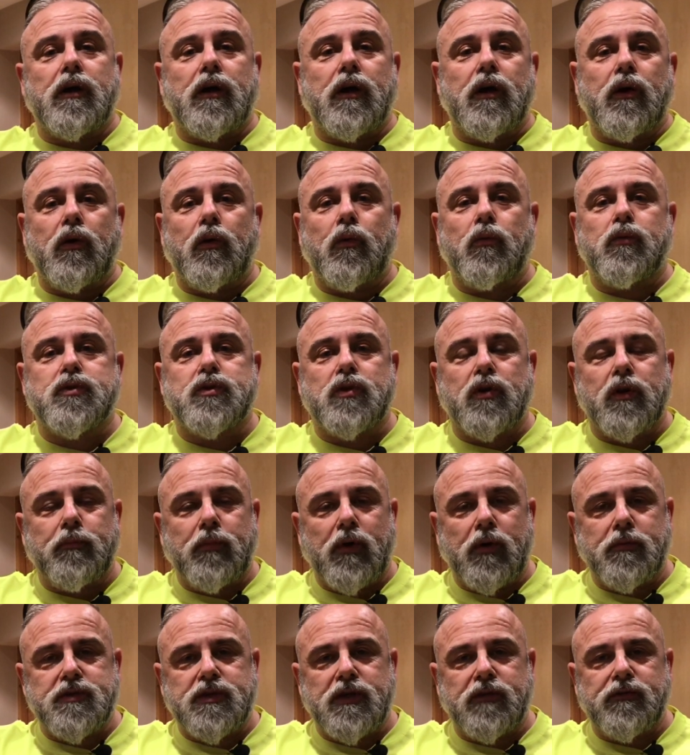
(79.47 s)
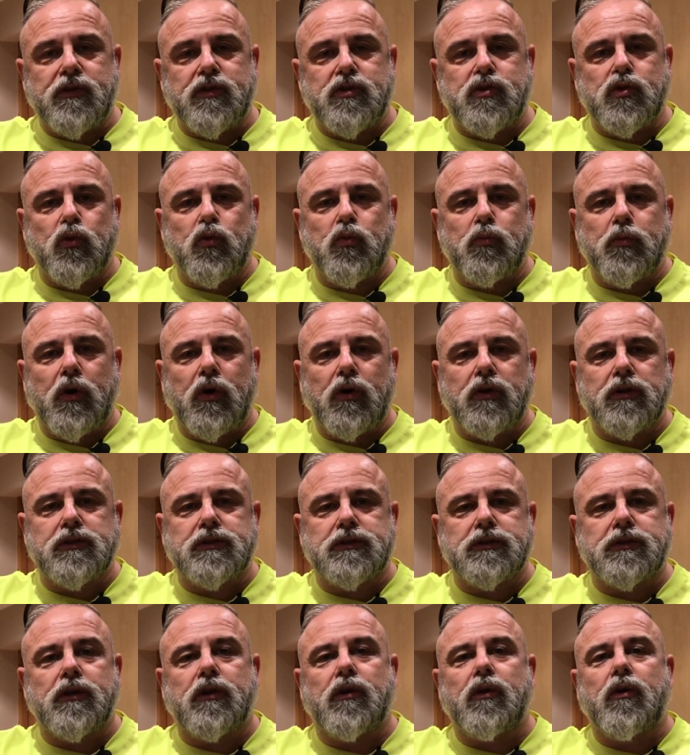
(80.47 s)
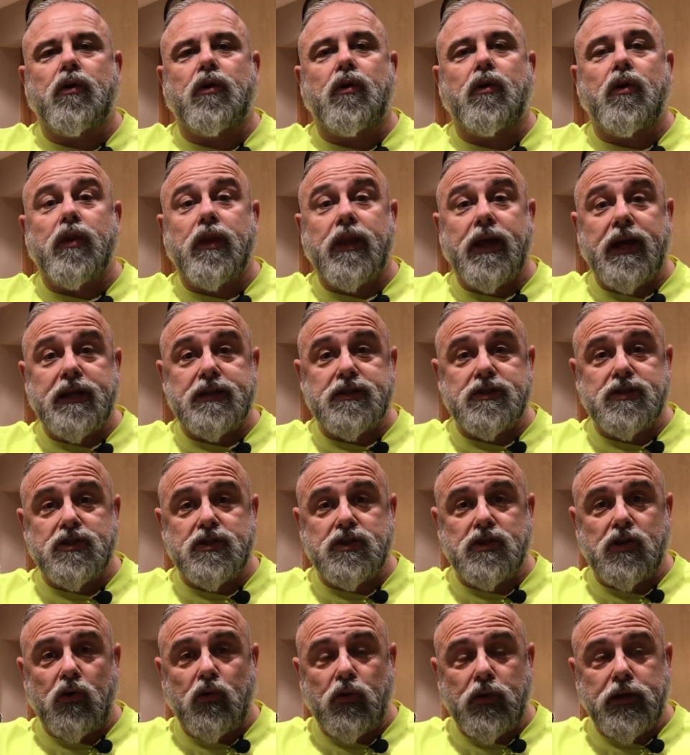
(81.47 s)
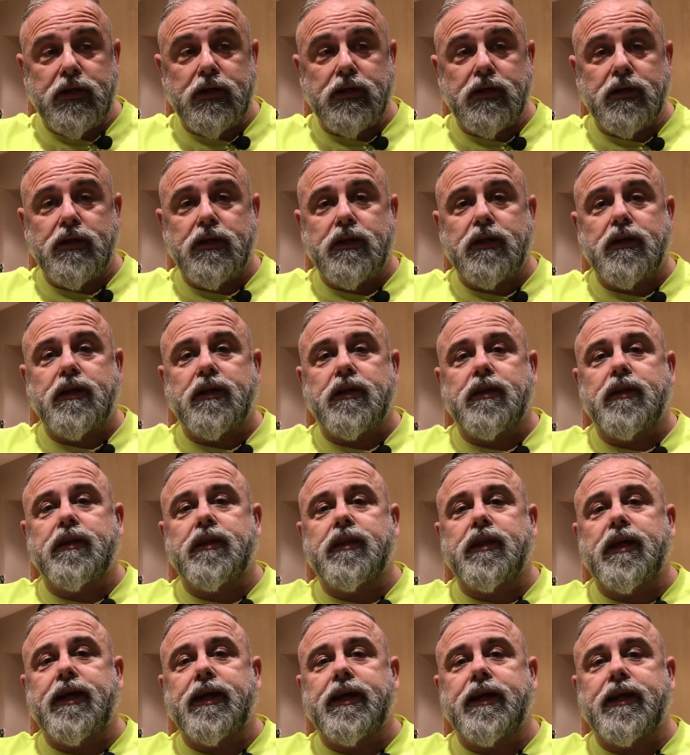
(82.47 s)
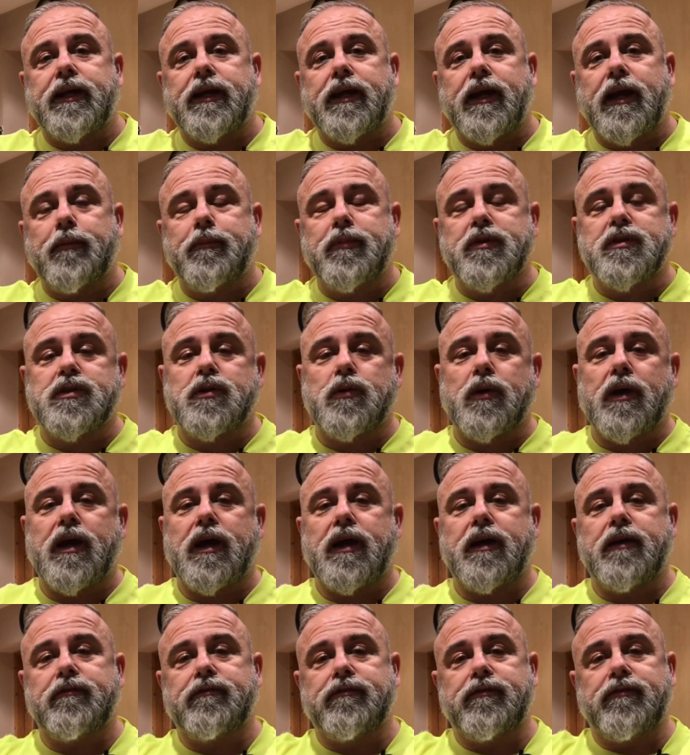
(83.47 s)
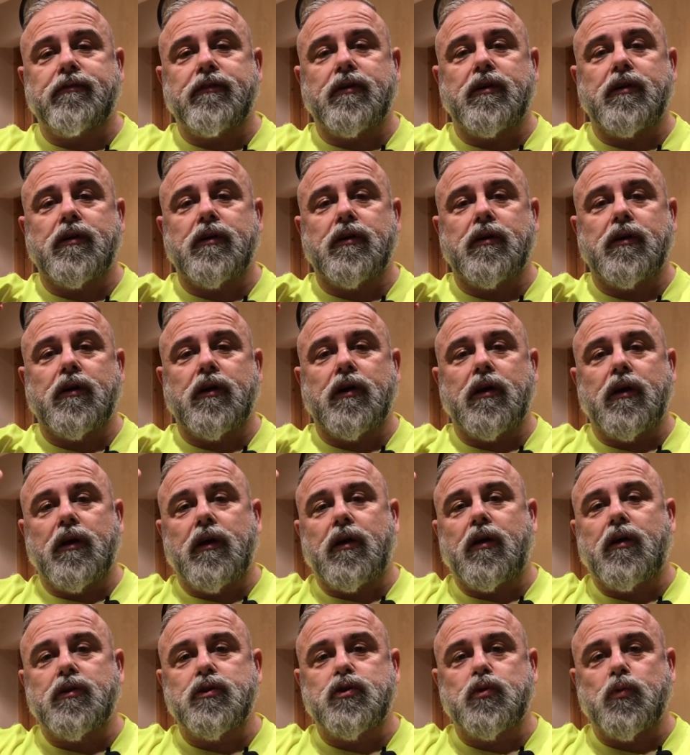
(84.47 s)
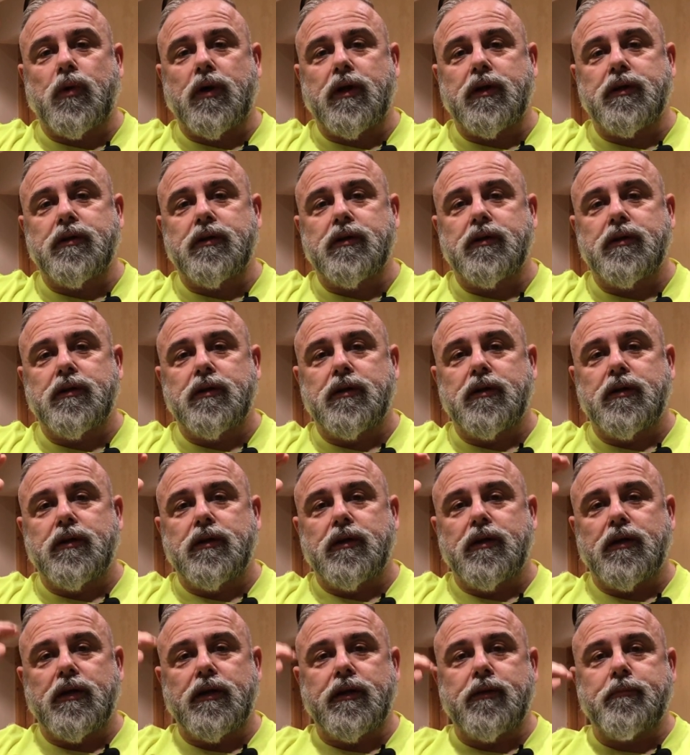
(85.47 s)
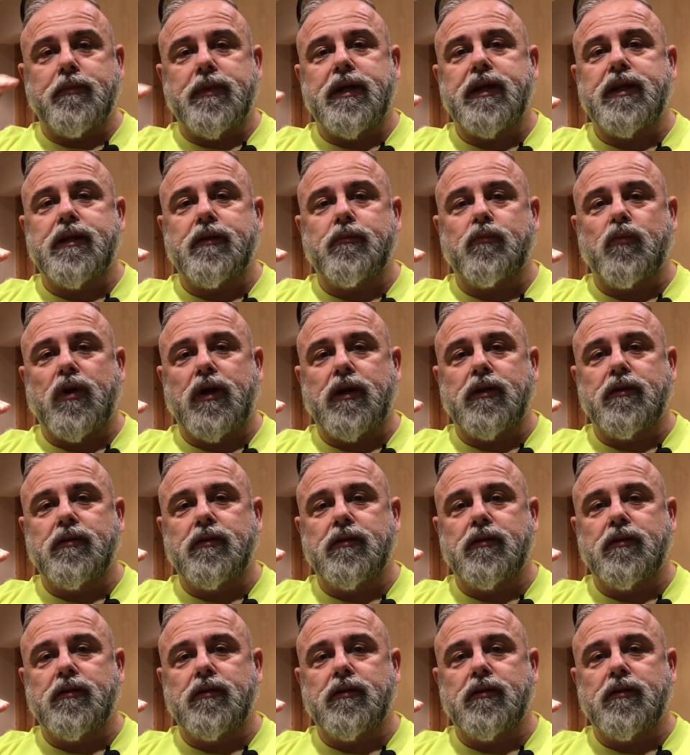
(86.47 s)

I was going to buy myself the toolbox. On that site they happen to have a large one and a medium one.